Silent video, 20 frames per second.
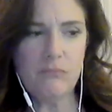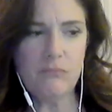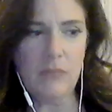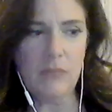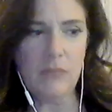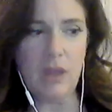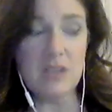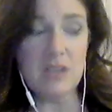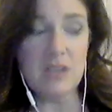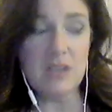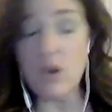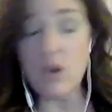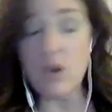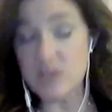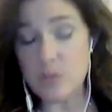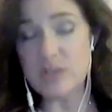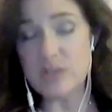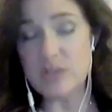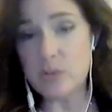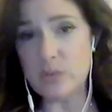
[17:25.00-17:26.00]
is
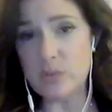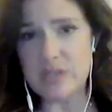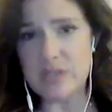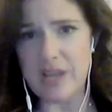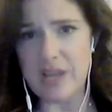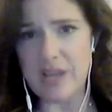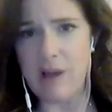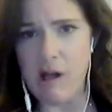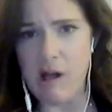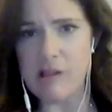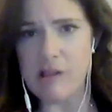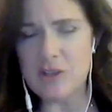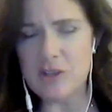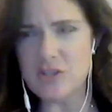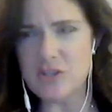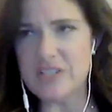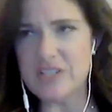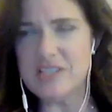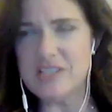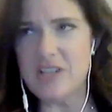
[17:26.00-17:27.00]
also a school
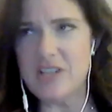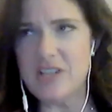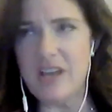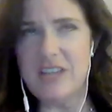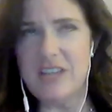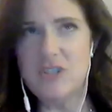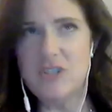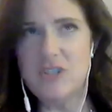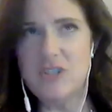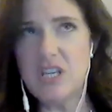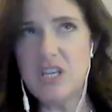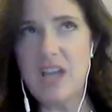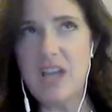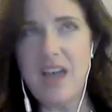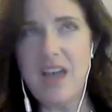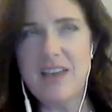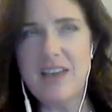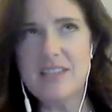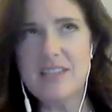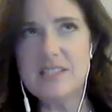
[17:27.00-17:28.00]
psychologist, and she
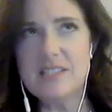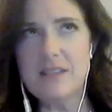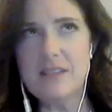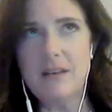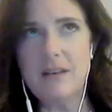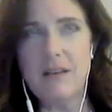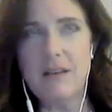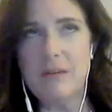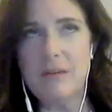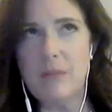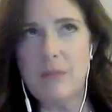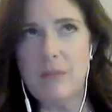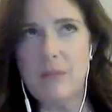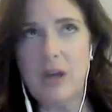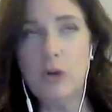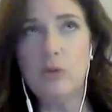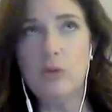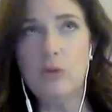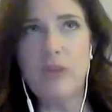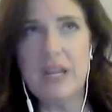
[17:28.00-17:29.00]
has
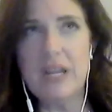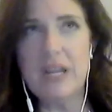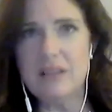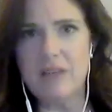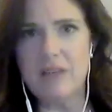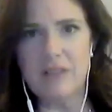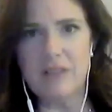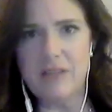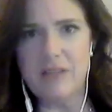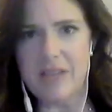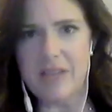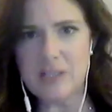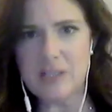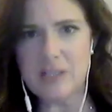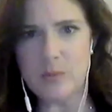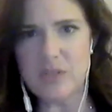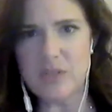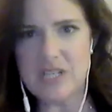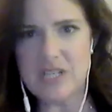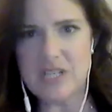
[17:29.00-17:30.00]
a great level of
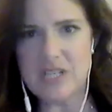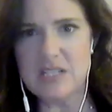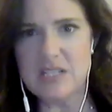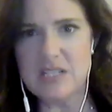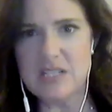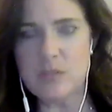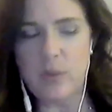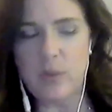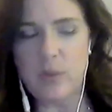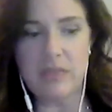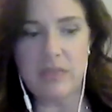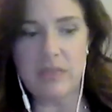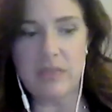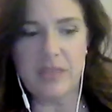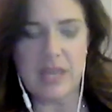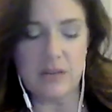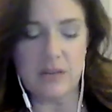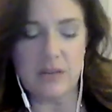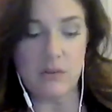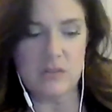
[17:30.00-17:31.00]
expertise with
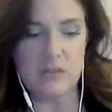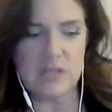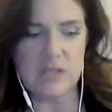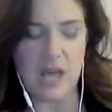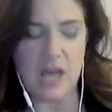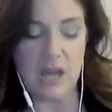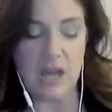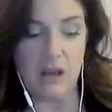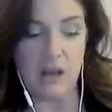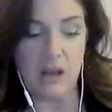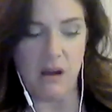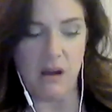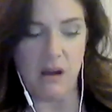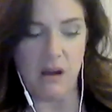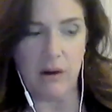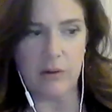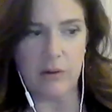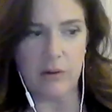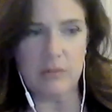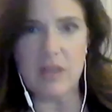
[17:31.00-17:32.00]
kiddos that
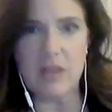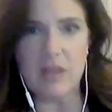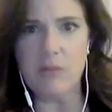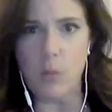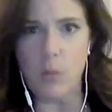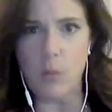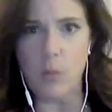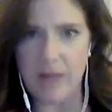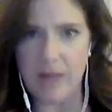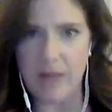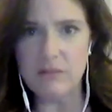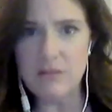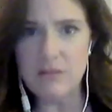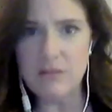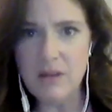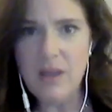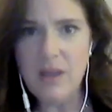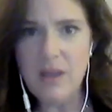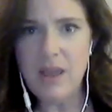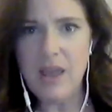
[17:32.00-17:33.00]
are level 1
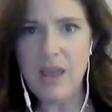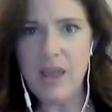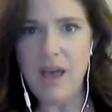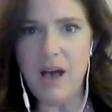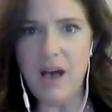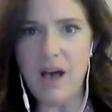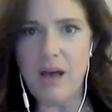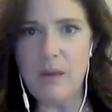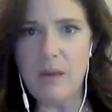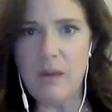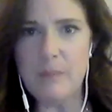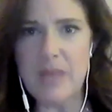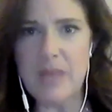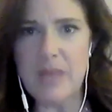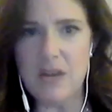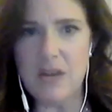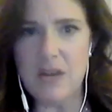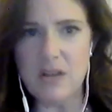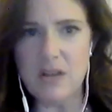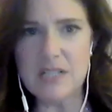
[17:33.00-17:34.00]

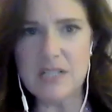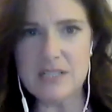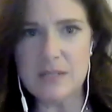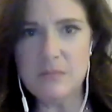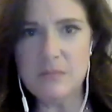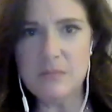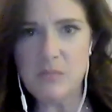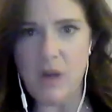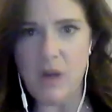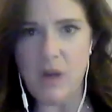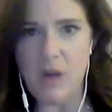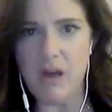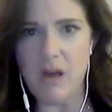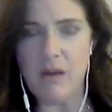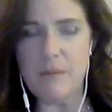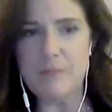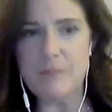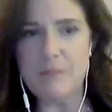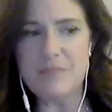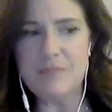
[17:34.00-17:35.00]
in autism,
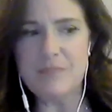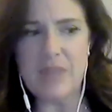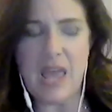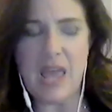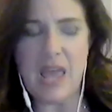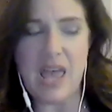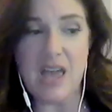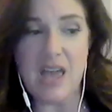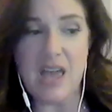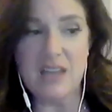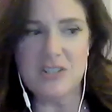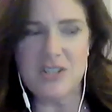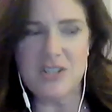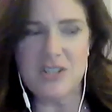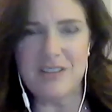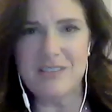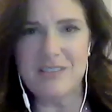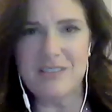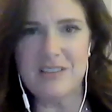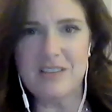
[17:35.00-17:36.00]
and
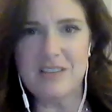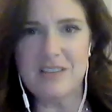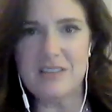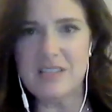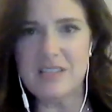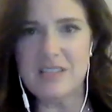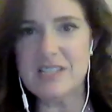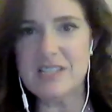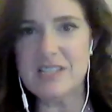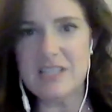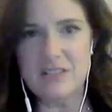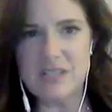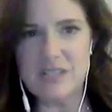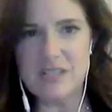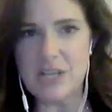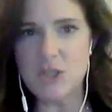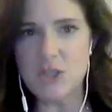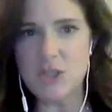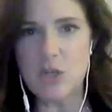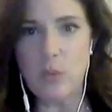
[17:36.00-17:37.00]
the skills
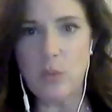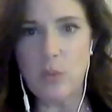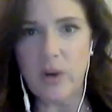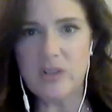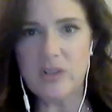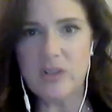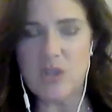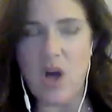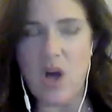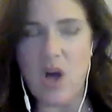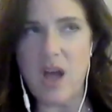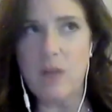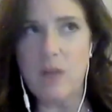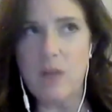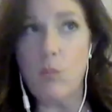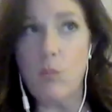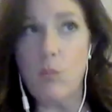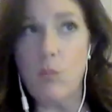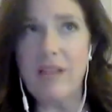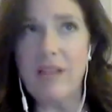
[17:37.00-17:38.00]
that she works
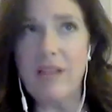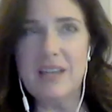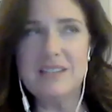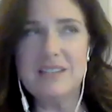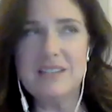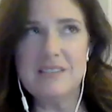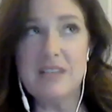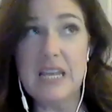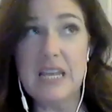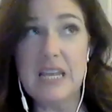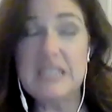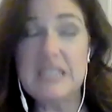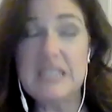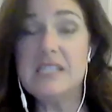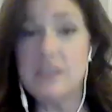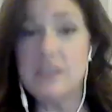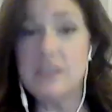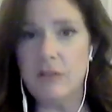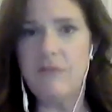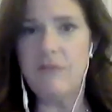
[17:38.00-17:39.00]
on, while it
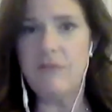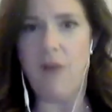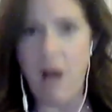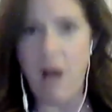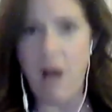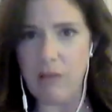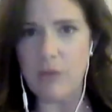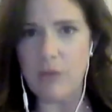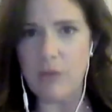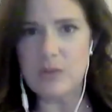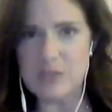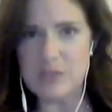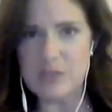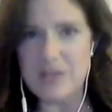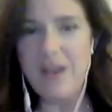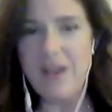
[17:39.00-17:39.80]
still follows